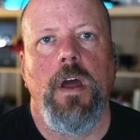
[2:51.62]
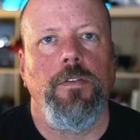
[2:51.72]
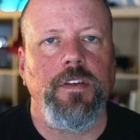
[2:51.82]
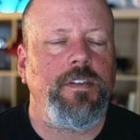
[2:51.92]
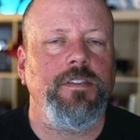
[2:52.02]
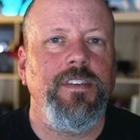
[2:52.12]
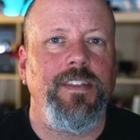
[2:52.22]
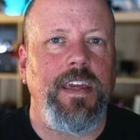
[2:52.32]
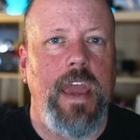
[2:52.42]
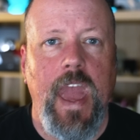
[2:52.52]
Now, this
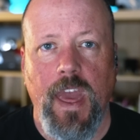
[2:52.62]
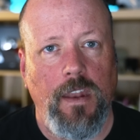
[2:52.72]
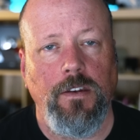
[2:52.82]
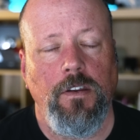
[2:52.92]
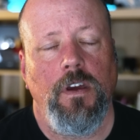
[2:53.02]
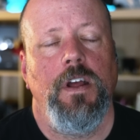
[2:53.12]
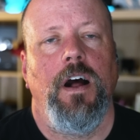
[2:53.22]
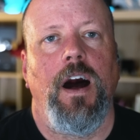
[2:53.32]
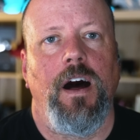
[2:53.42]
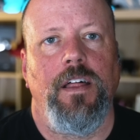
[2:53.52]
isn't the end.
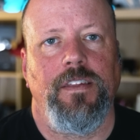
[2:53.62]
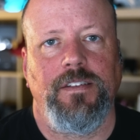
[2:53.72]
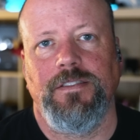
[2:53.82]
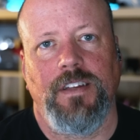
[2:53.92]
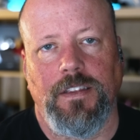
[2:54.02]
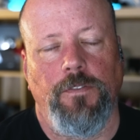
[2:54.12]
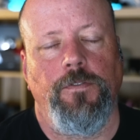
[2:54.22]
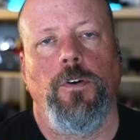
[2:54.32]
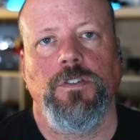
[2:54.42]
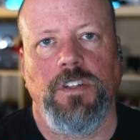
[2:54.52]
Uh, this is like the
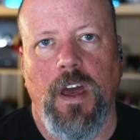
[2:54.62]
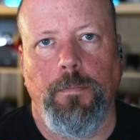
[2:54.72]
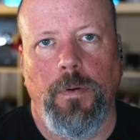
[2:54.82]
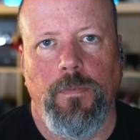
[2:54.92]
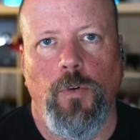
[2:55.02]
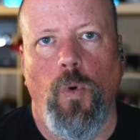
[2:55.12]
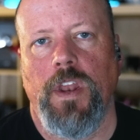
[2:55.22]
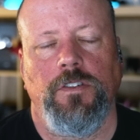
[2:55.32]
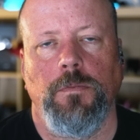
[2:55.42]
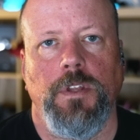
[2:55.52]
first step the White
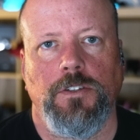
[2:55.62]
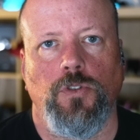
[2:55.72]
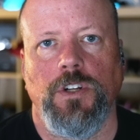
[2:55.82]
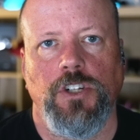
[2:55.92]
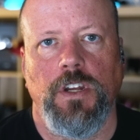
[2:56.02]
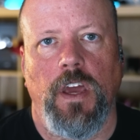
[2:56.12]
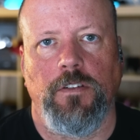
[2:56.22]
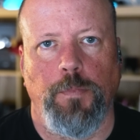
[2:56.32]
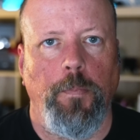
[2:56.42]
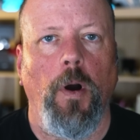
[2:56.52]
House administration
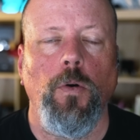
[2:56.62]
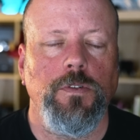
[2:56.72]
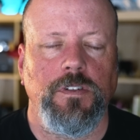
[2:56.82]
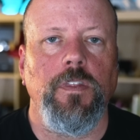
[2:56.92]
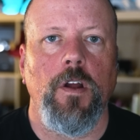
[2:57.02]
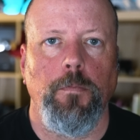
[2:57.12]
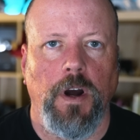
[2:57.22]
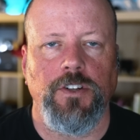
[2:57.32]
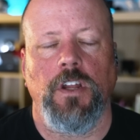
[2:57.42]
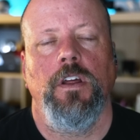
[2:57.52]
has proposed their
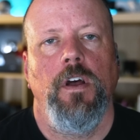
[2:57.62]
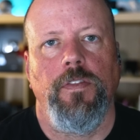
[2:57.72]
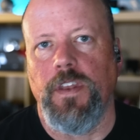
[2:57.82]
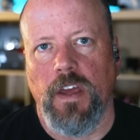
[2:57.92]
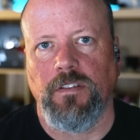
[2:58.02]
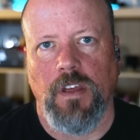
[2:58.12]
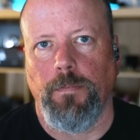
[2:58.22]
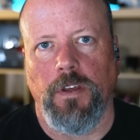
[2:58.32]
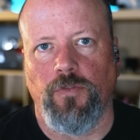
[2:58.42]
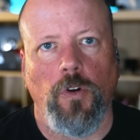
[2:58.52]
budget. The next
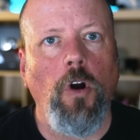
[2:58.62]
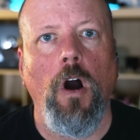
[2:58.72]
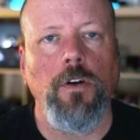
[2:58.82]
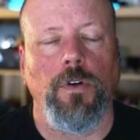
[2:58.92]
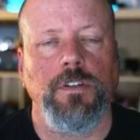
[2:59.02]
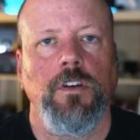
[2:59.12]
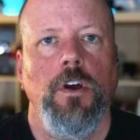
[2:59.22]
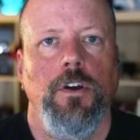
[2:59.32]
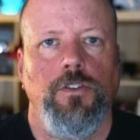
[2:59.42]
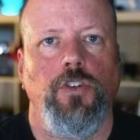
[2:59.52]
step is for Congress
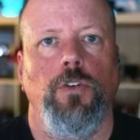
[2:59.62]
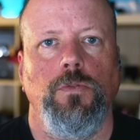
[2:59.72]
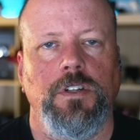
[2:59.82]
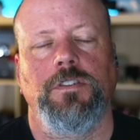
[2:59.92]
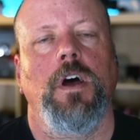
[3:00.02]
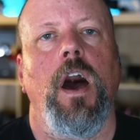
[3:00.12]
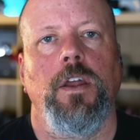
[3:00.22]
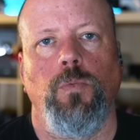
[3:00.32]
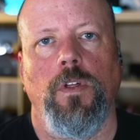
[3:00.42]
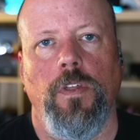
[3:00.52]
to
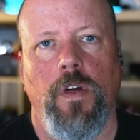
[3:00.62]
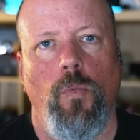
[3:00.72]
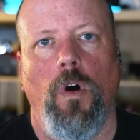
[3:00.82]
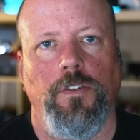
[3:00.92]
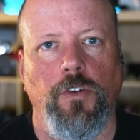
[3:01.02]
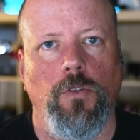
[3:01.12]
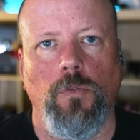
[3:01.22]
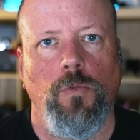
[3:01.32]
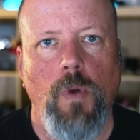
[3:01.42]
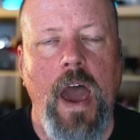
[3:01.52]
decide whether they want
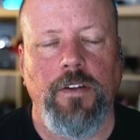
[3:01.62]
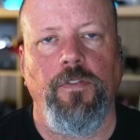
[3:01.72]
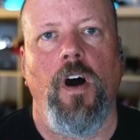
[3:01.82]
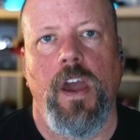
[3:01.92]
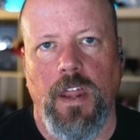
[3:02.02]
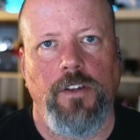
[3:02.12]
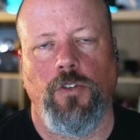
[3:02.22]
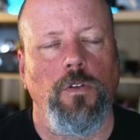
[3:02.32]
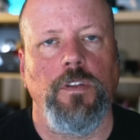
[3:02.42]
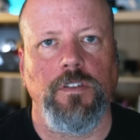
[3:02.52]
to ratify it and
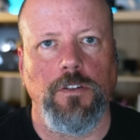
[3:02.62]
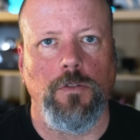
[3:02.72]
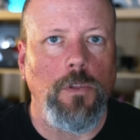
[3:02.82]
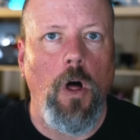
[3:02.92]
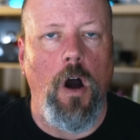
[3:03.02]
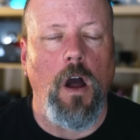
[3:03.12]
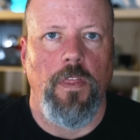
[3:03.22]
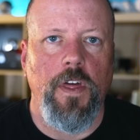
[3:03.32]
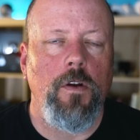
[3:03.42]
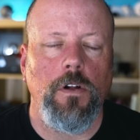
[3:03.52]
turn this into law.
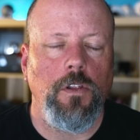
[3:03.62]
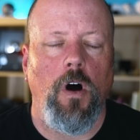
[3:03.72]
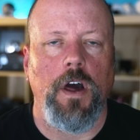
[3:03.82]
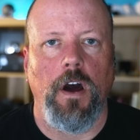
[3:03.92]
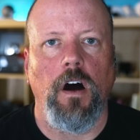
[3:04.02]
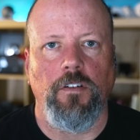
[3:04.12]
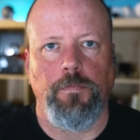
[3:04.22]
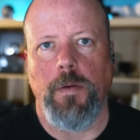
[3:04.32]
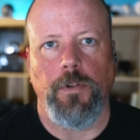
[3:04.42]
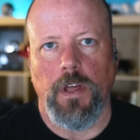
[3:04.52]
There are a lot of
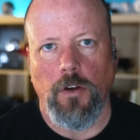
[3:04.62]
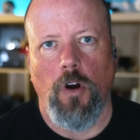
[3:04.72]
people in